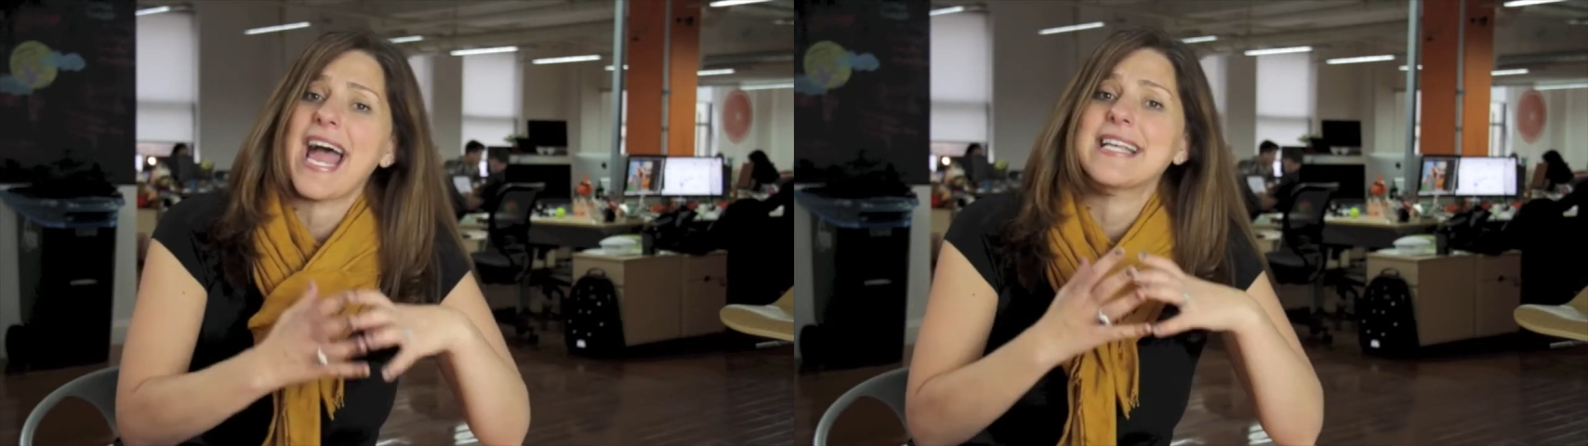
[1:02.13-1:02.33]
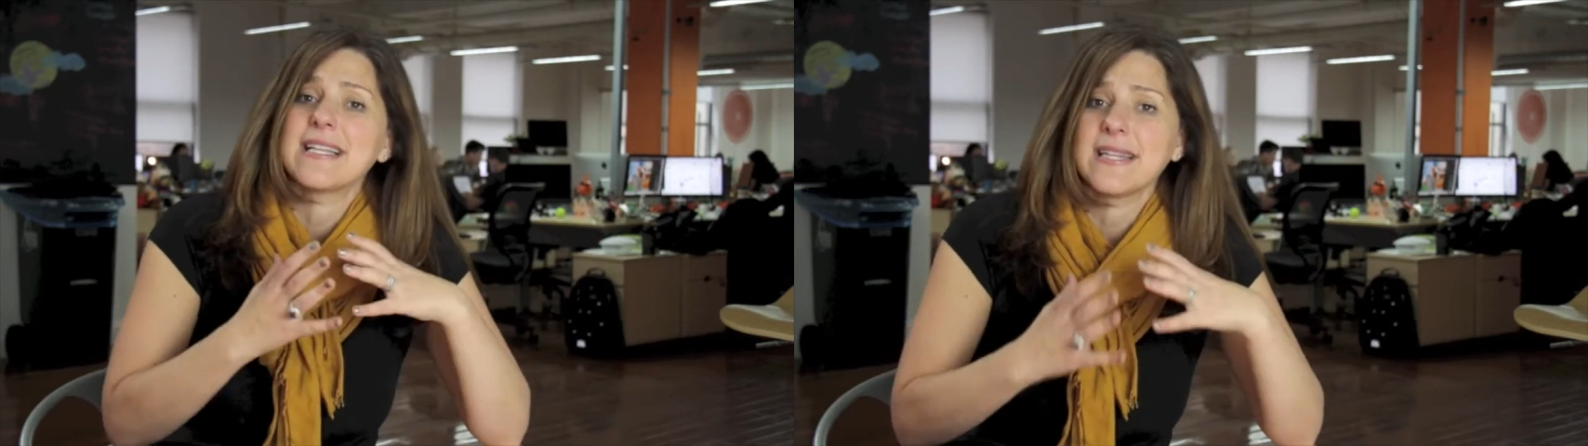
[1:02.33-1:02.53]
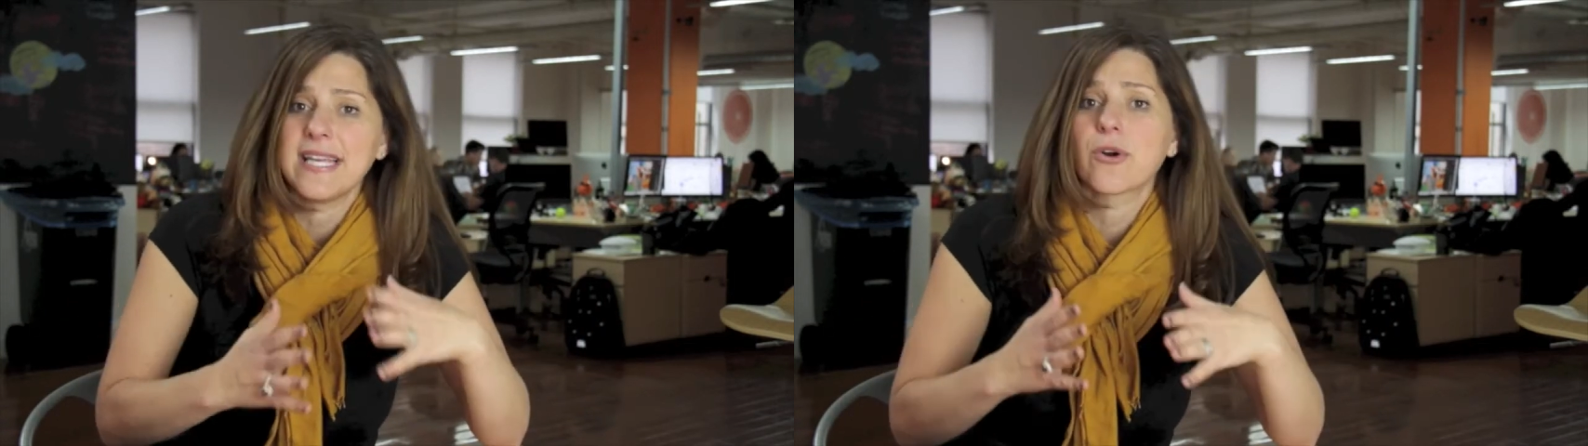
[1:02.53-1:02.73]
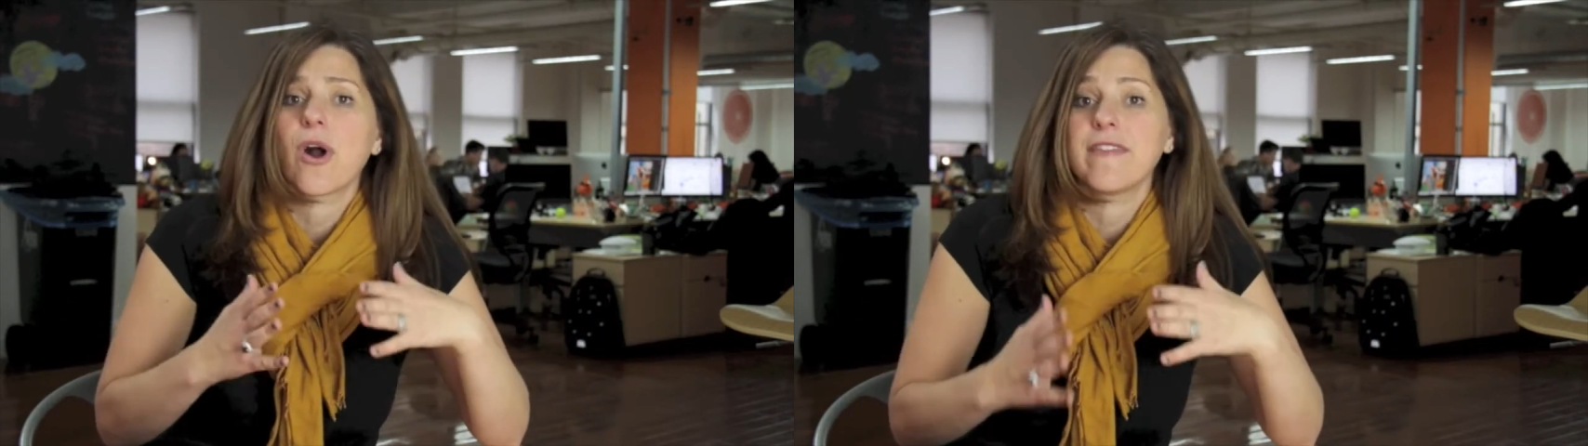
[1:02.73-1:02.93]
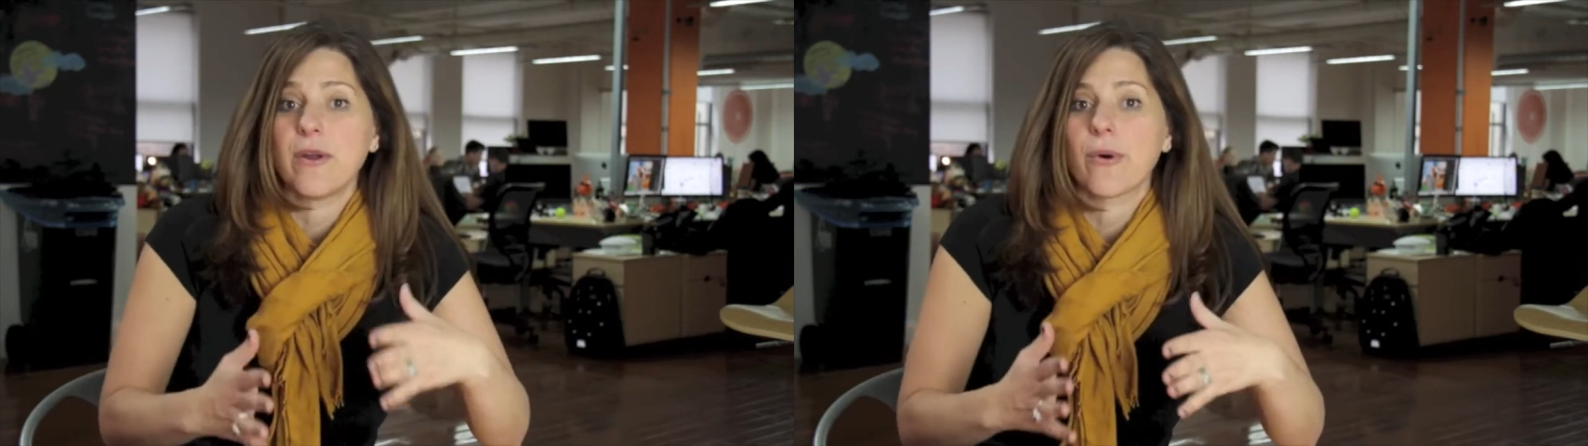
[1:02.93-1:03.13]
as a leader
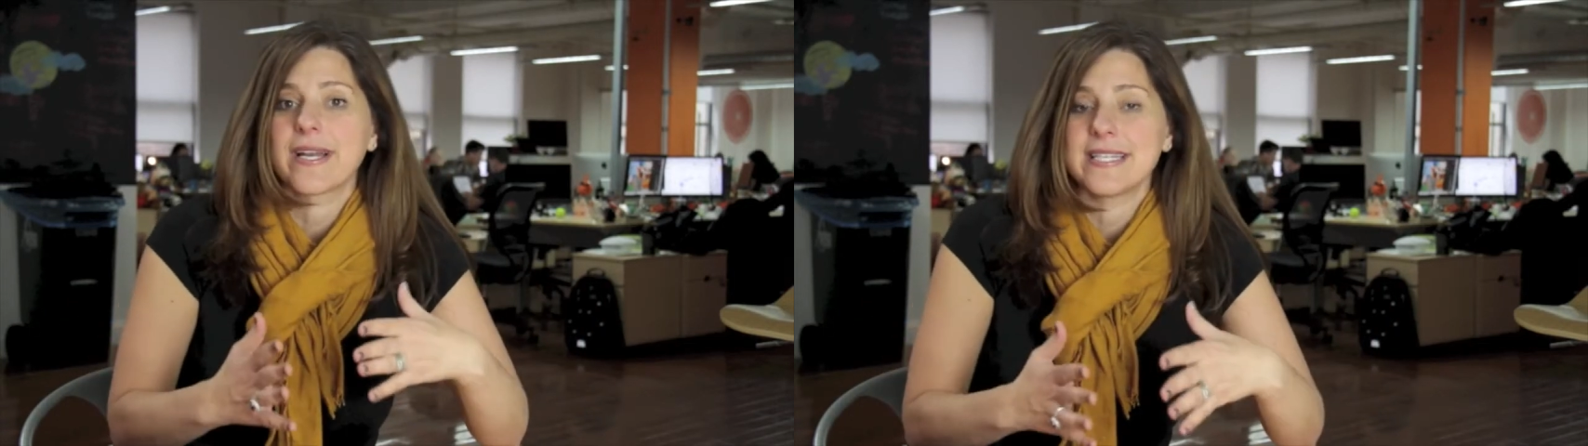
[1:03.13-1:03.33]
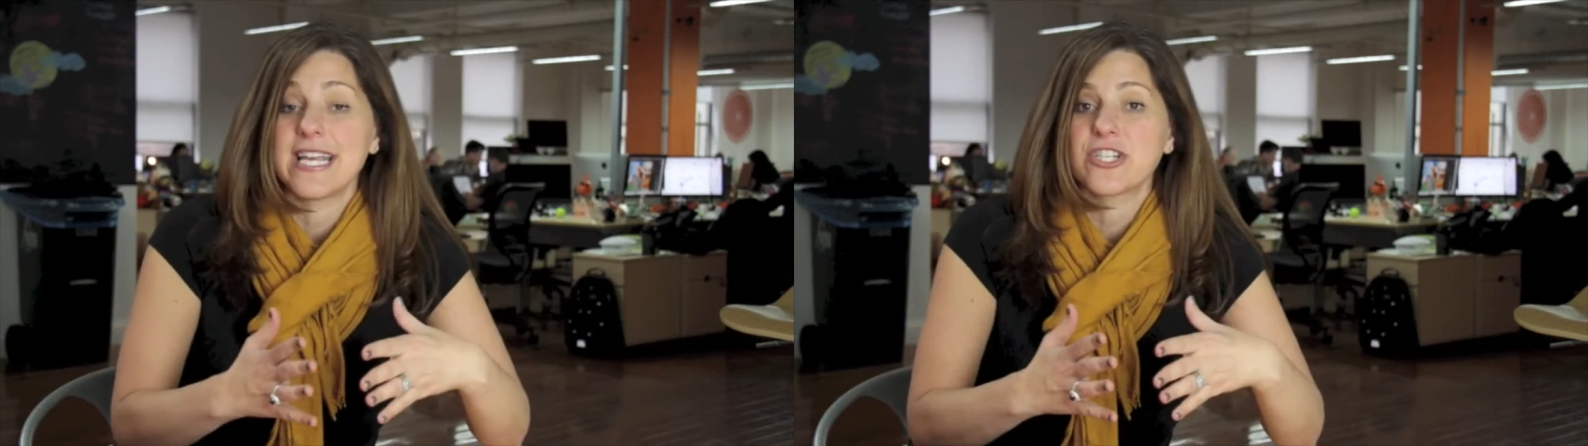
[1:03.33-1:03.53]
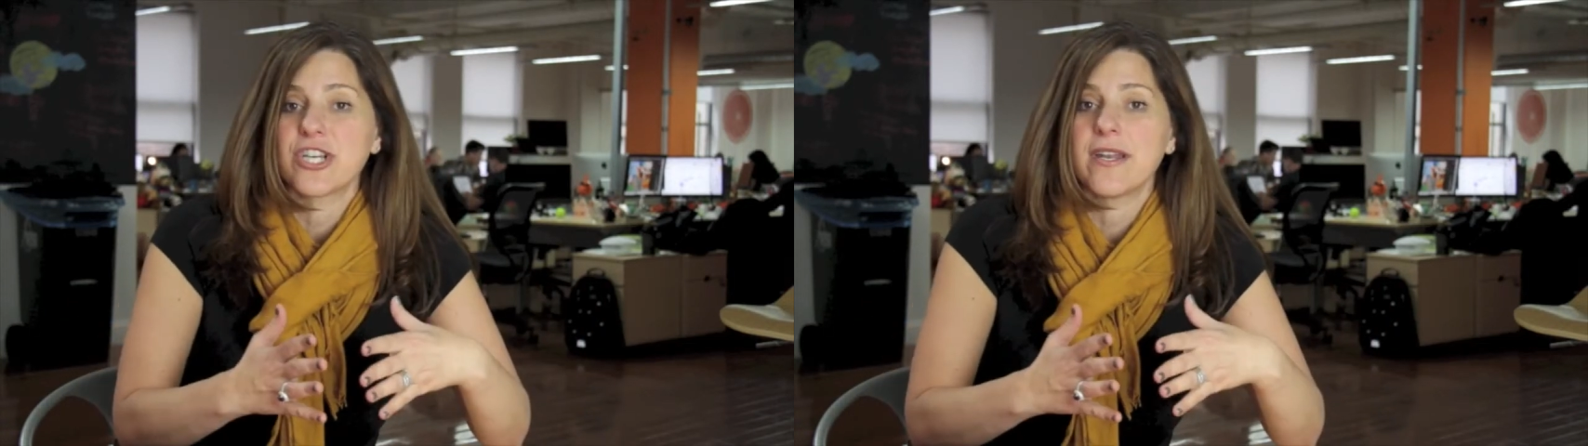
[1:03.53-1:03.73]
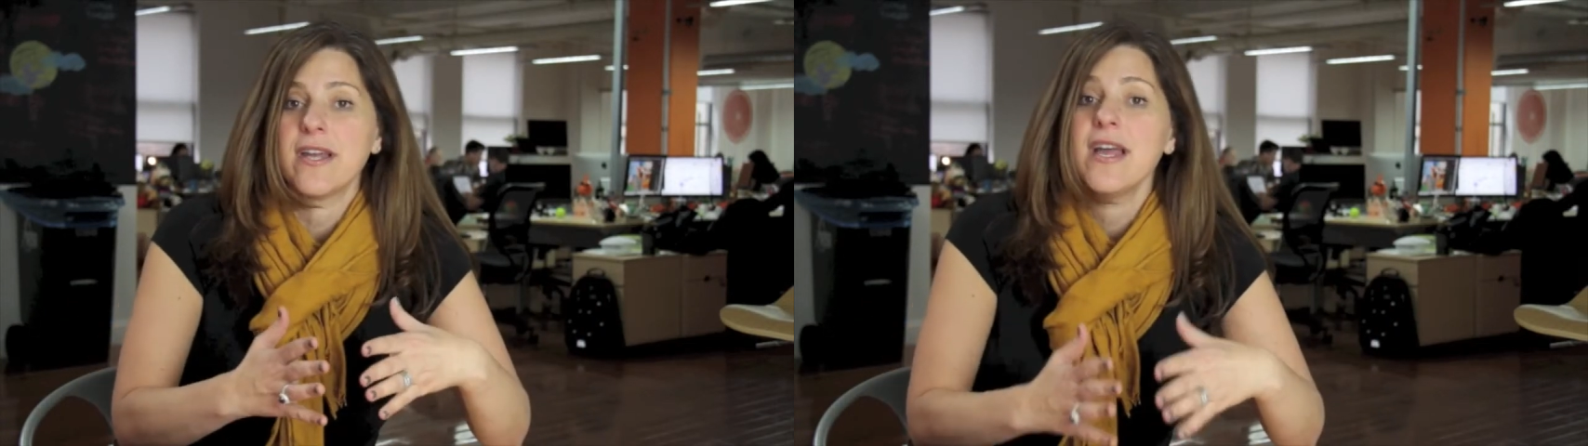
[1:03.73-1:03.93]
of the organization.